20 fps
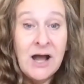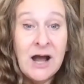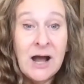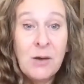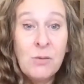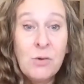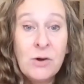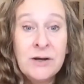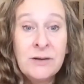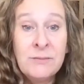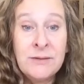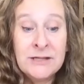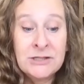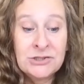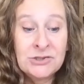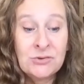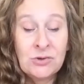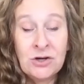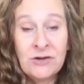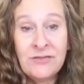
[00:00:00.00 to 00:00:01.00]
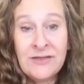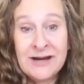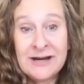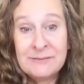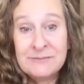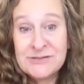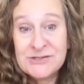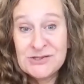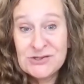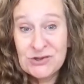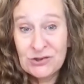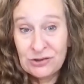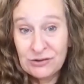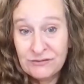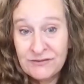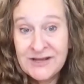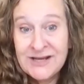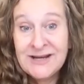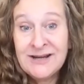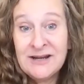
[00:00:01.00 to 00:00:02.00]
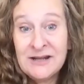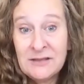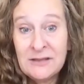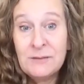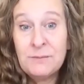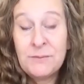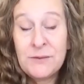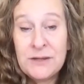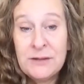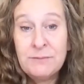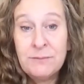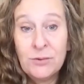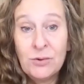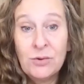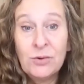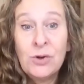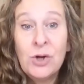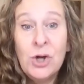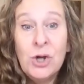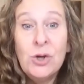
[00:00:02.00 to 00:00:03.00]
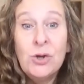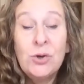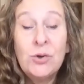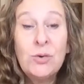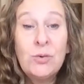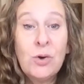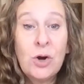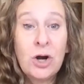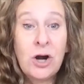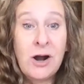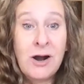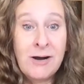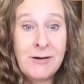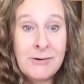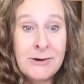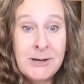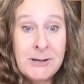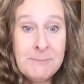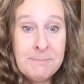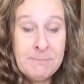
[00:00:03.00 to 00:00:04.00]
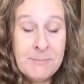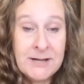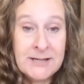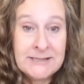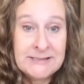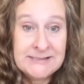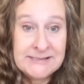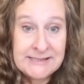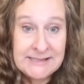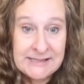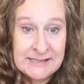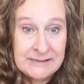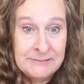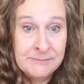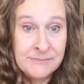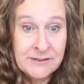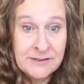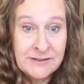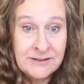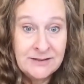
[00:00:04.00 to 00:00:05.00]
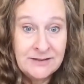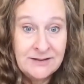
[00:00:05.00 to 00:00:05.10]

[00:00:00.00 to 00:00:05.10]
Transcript: I want to make sure that I'm serving the people who are on my team.